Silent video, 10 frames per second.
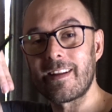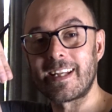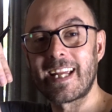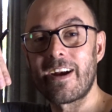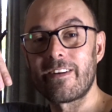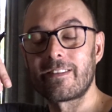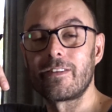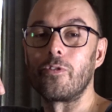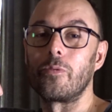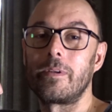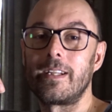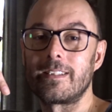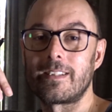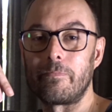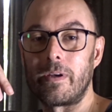that character normally
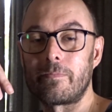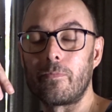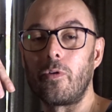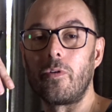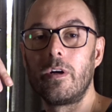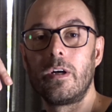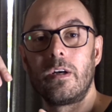is a bit more